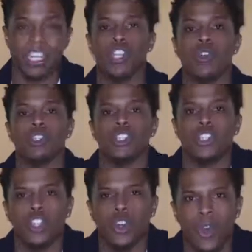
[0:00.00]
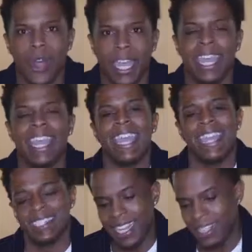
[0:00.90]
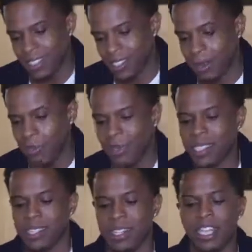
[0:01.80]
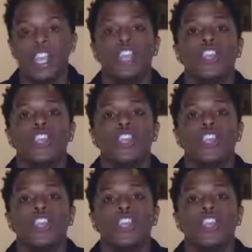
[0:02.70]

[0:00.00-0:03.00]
Your joy is in the simplicity.